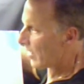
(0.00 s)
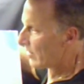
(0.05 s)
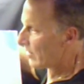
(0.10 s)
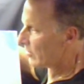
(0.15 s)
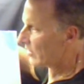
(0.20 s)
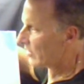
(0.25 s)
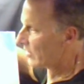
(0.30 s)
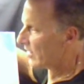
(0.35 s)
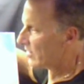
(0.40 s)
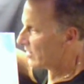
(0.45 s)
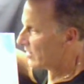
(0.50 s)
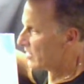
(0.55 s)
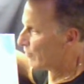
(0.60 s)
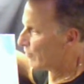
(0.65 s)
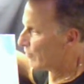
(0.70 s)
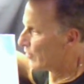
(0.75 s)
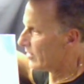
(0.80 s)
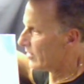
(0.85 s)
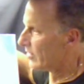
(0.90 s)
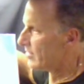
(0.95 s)
Just get
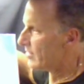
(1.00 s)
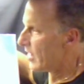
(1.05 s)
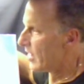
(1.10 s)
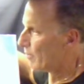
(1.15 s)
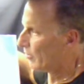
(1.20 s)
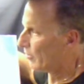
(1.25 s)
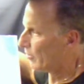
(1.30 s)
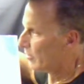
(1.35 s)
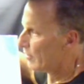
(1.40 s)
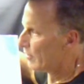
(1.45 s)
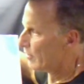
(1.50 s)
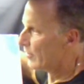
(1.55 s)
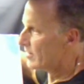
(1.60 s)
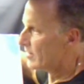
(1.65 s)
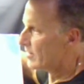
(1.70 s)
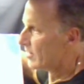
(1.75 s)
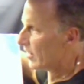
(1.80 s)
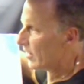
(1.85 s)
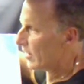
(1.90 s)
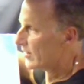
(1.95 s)
different depths,
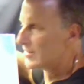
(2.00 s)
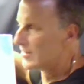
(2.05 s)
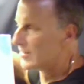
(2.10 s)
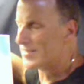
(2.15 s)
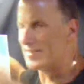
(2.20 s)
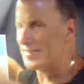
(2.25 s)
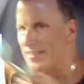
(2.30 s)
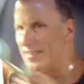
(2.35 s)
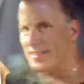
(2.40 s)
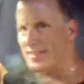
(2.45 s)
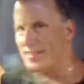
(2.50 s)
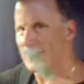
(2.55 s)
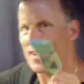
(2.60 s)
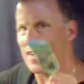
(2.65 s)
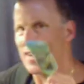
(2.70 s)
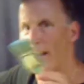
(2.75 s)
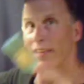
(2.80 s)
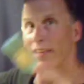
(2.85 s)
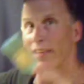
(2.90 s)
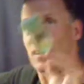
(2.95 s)
different darknesses in the
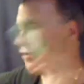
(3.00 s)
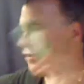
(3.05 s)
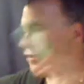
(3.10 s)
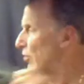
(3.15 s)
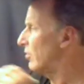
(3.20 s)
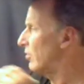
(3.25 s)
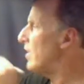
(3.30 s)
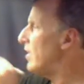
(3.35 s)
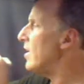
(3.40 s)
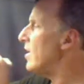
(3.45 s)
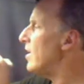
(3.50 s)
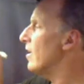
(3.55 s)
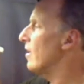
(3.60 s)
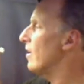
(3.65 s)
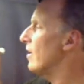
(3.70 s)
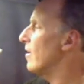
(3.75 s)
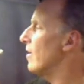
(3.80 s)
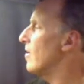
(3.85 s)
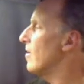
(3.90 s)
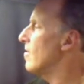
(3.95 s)
sky that you'll see.
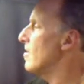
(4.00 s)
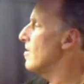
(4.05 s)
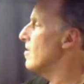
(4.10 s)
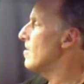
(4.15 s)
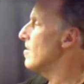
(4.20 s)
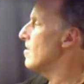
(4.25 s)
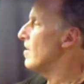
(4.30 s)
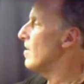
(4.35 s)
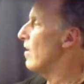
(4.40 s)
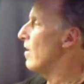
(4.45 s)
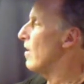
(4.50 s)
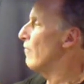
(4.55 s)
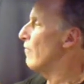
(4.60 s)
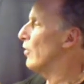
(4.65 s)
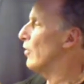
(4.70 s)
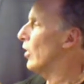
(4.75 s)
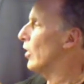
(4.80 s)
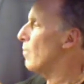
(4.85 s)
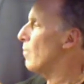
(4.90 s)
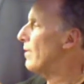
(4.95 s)

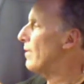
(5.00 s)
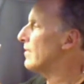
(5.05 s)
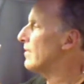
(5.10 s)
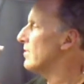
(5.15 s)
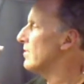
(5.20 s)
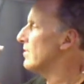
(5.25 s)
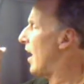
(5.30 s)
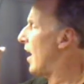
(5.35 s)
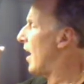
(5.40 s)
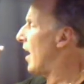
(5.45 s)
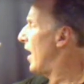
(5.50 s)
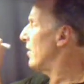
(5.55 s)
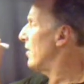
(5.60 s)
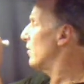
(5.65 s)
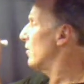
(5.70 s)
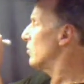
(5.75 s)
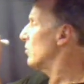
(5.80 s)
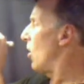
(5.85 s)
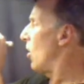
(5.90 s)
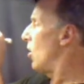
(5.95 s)
If you look up at the sky,
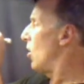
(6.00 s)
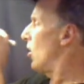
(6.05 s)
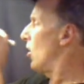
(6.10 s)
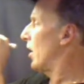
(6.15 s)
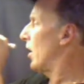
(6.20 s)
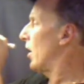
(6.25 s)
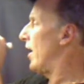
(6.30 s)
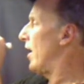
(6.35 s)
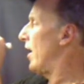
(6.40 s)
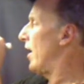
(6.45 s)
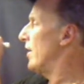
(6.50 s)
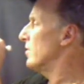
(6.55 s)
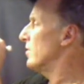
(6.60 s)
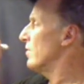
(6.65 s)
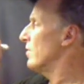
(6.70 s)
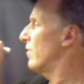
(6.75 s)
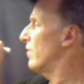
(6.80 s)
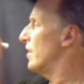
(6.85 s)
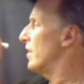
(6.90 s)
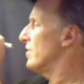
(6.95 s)
there's all
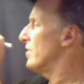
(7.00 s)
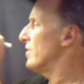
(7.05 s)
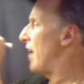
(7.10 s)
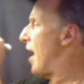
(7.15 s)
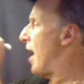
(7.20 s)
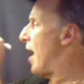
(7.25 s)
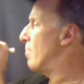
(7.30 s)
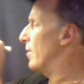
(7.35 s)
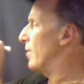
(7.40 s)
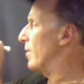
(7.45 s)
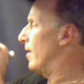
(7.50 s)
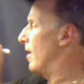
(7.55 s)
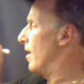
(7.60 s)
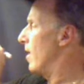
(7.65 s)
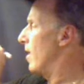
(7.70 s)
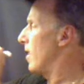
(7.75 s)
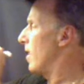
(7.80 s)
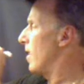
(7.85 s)
kinds of things happening.